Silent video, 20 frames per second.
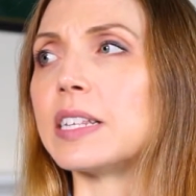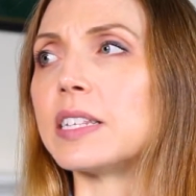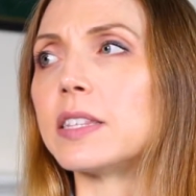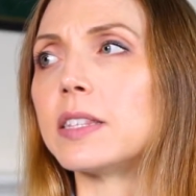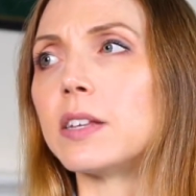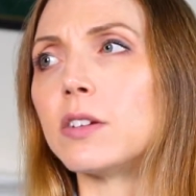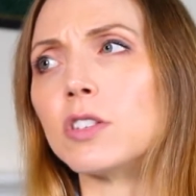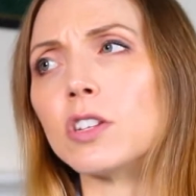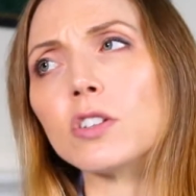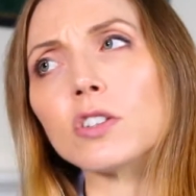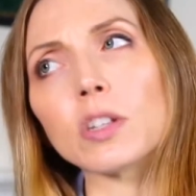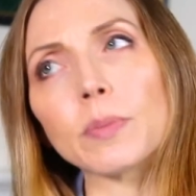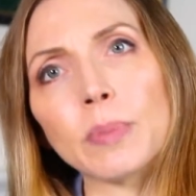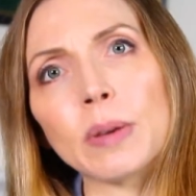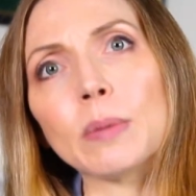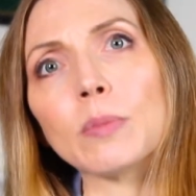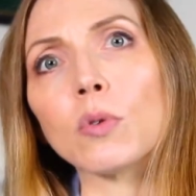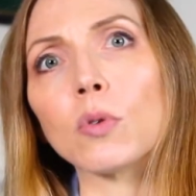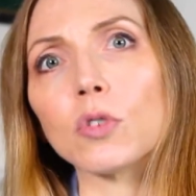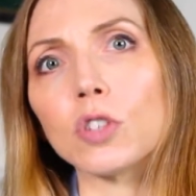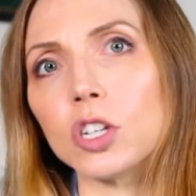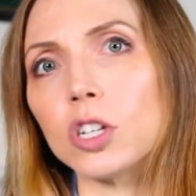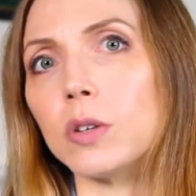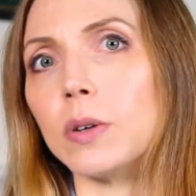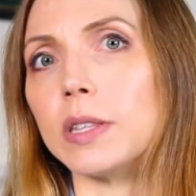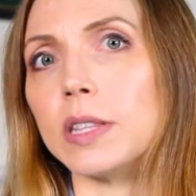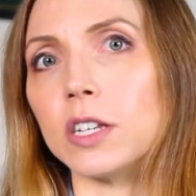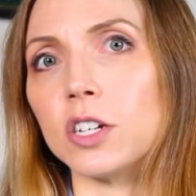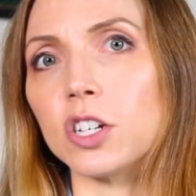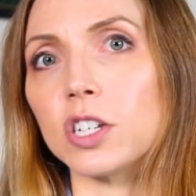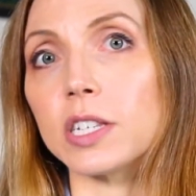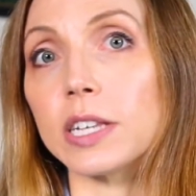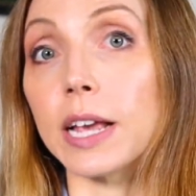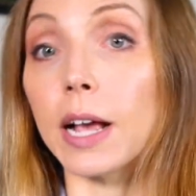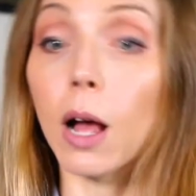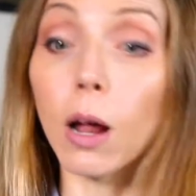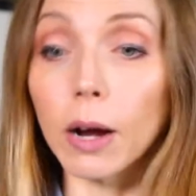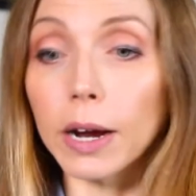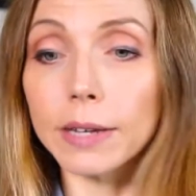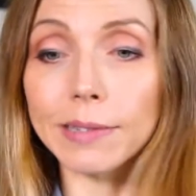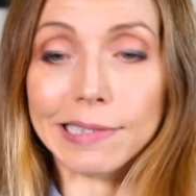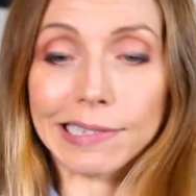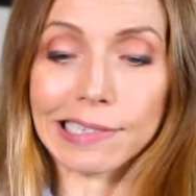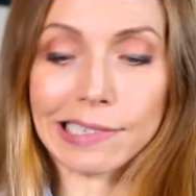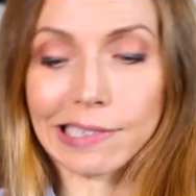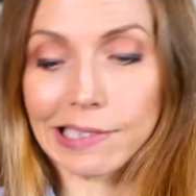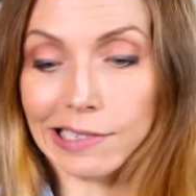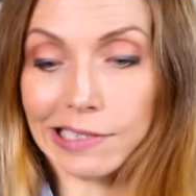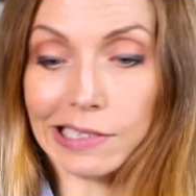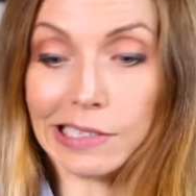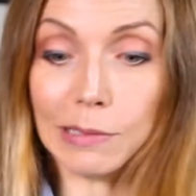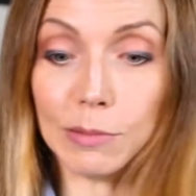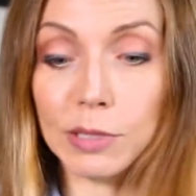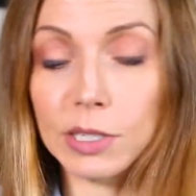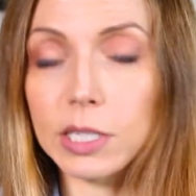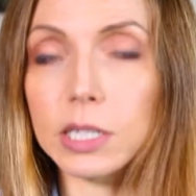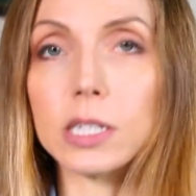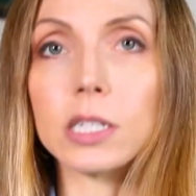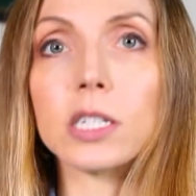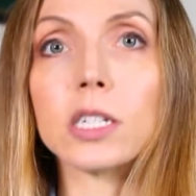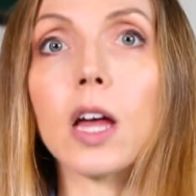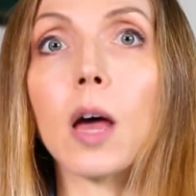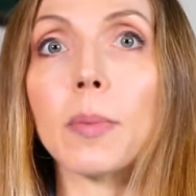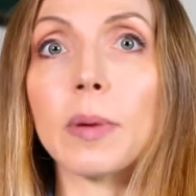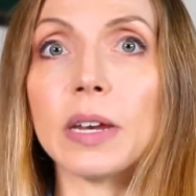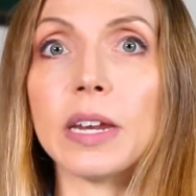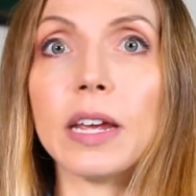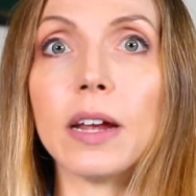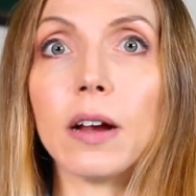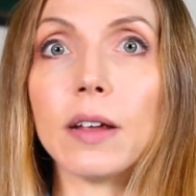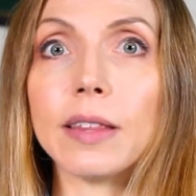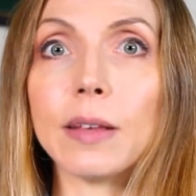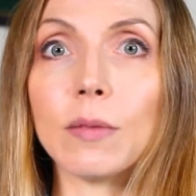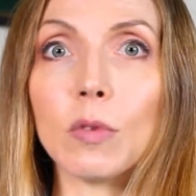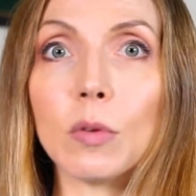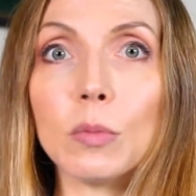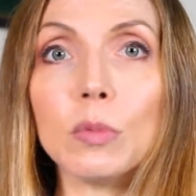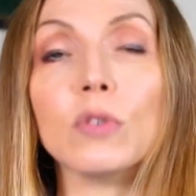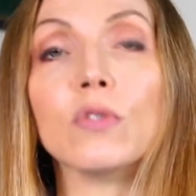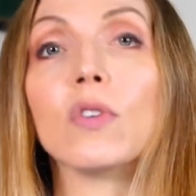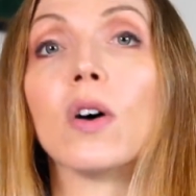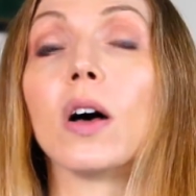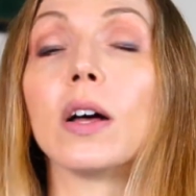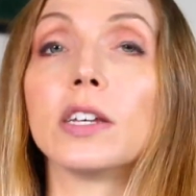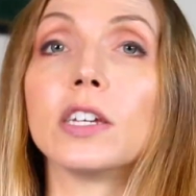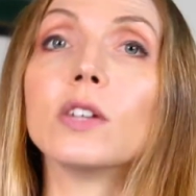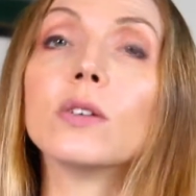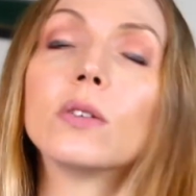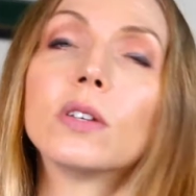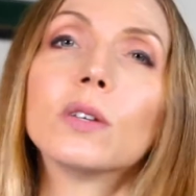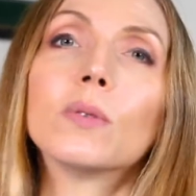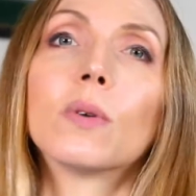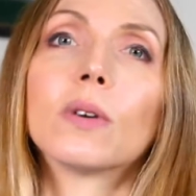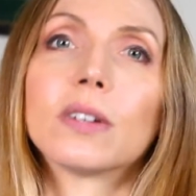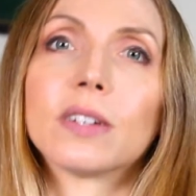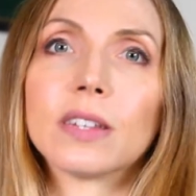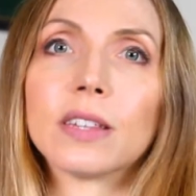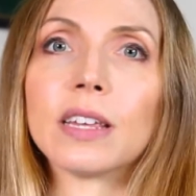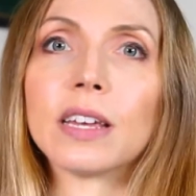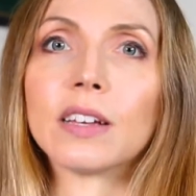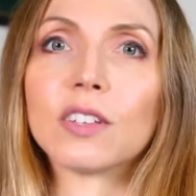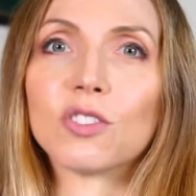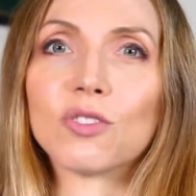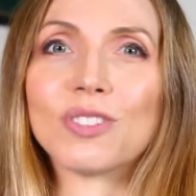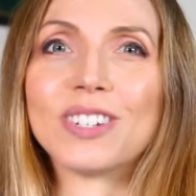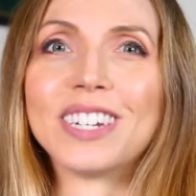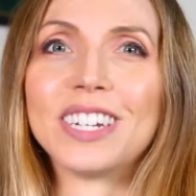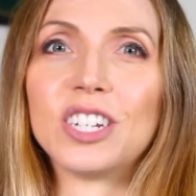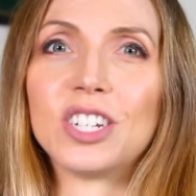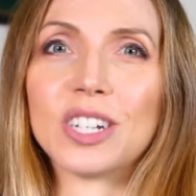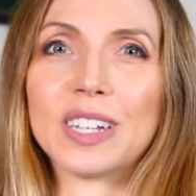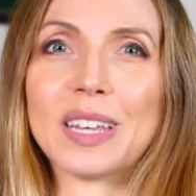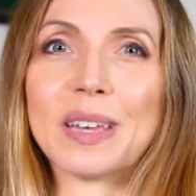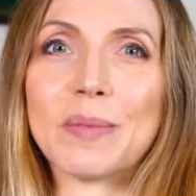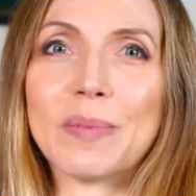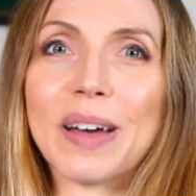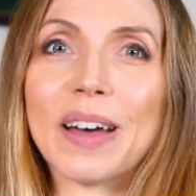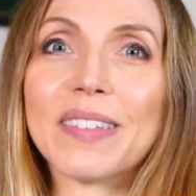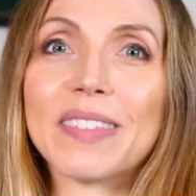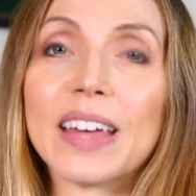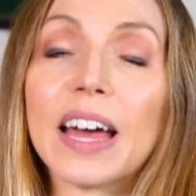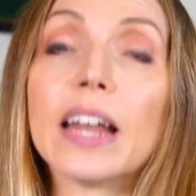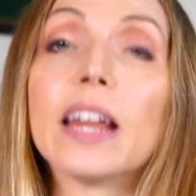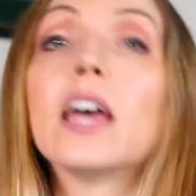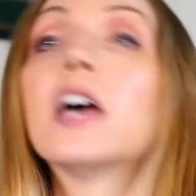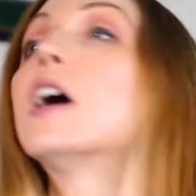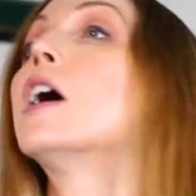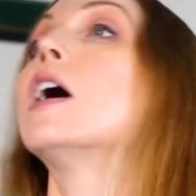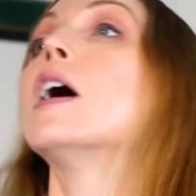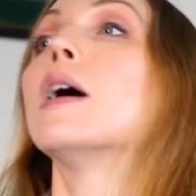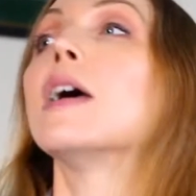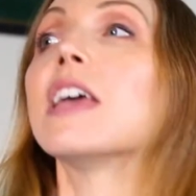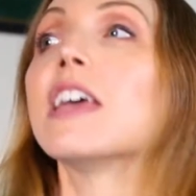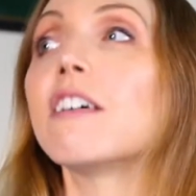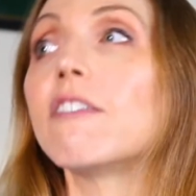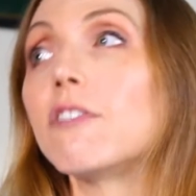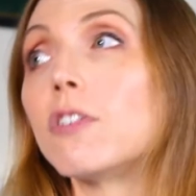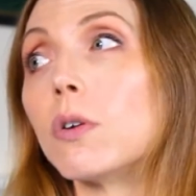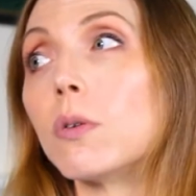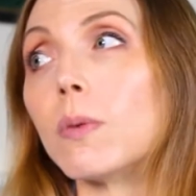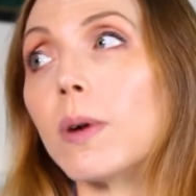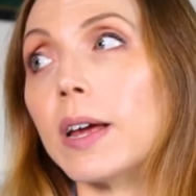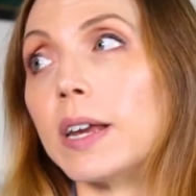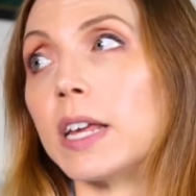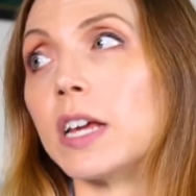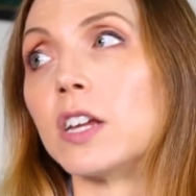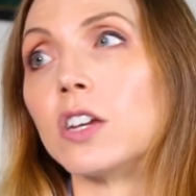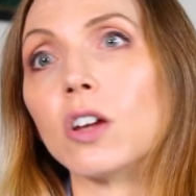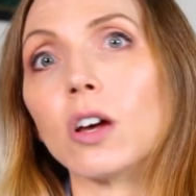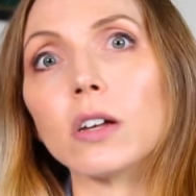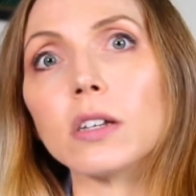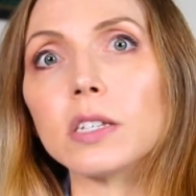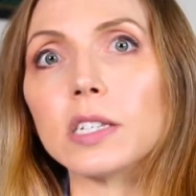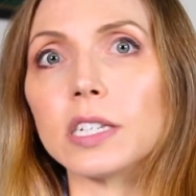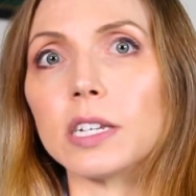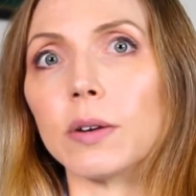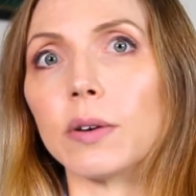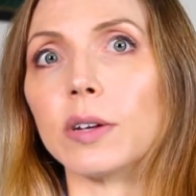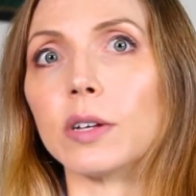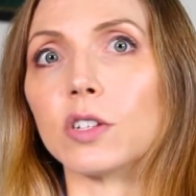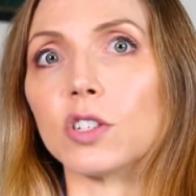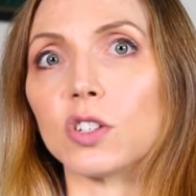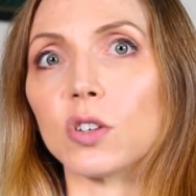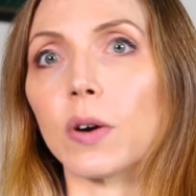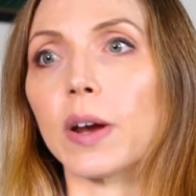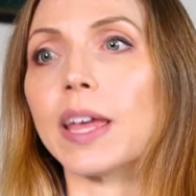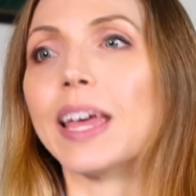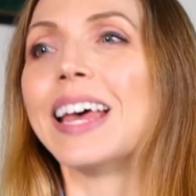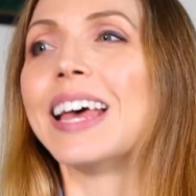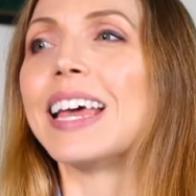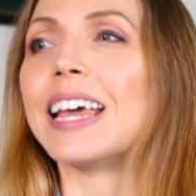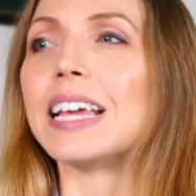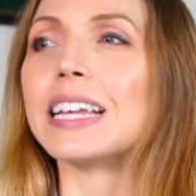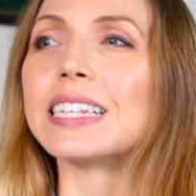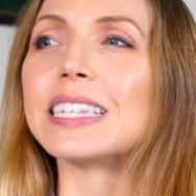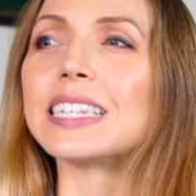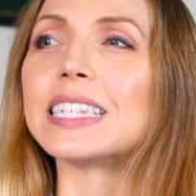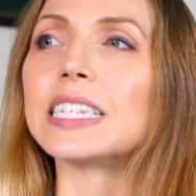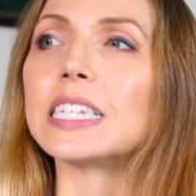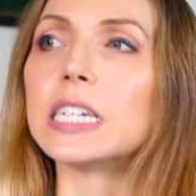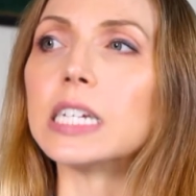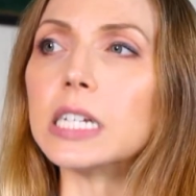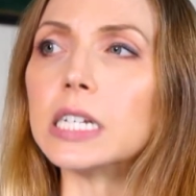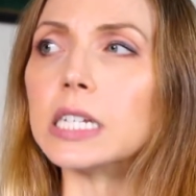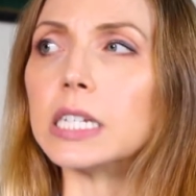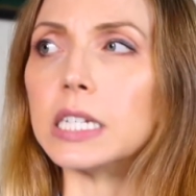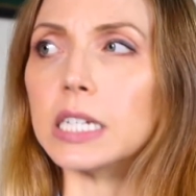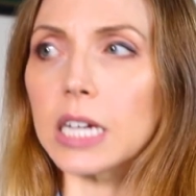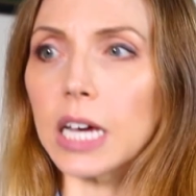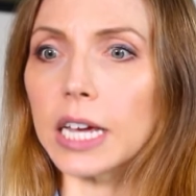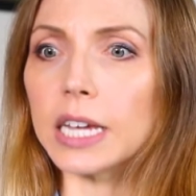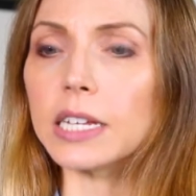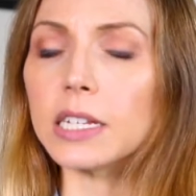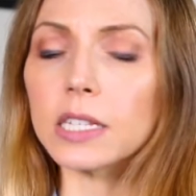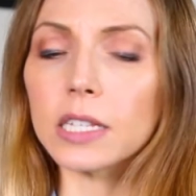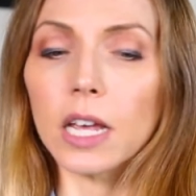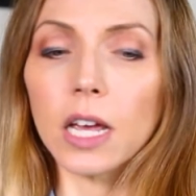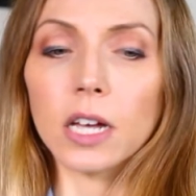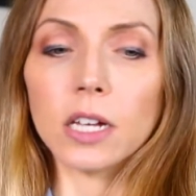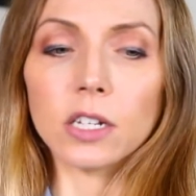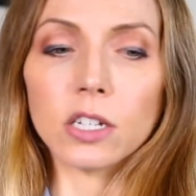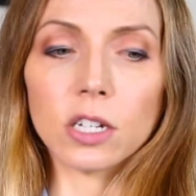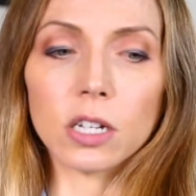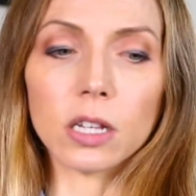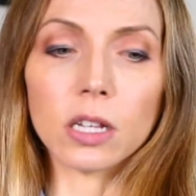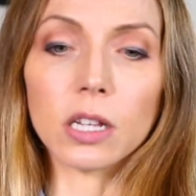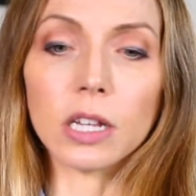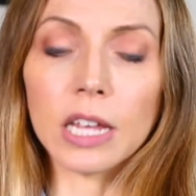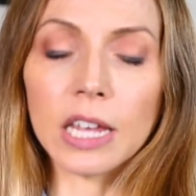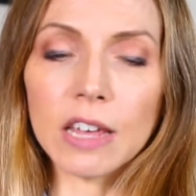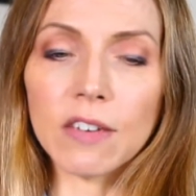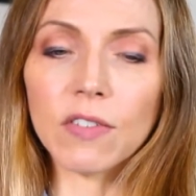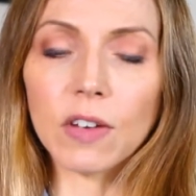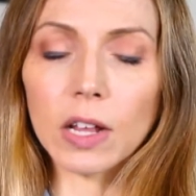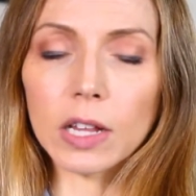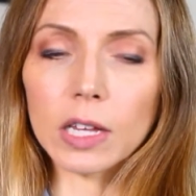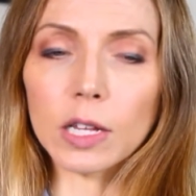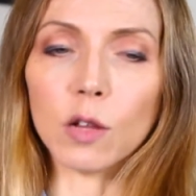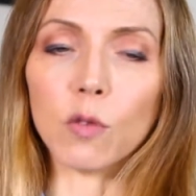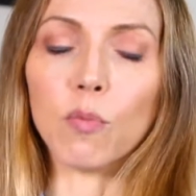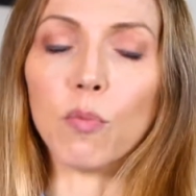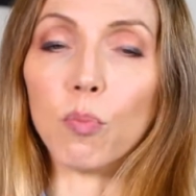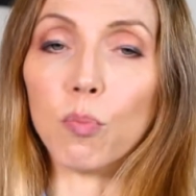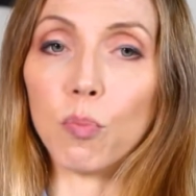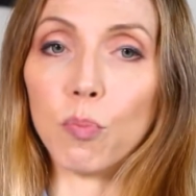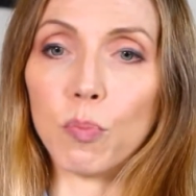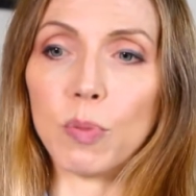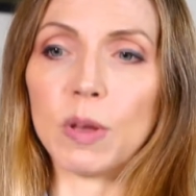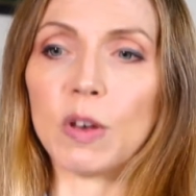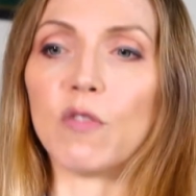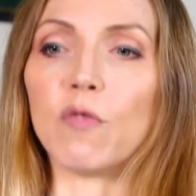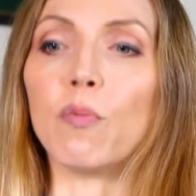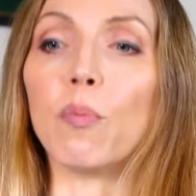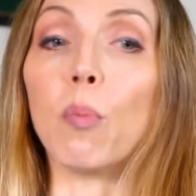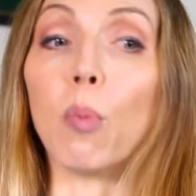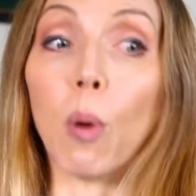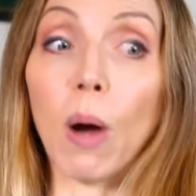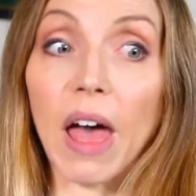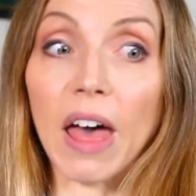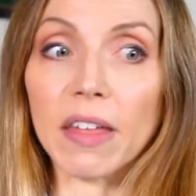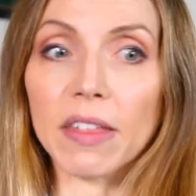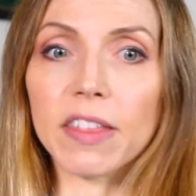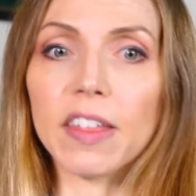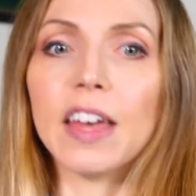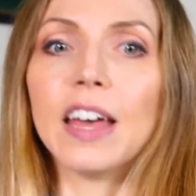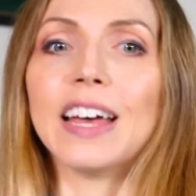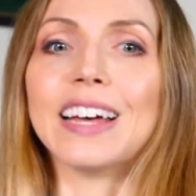There's a bit more to it than just saying, all right, I'm just going to stop it here and then we'll move on. You want to think strategically about that. If you're writing a non-serial story, it's still nice to leave a little bit of breath.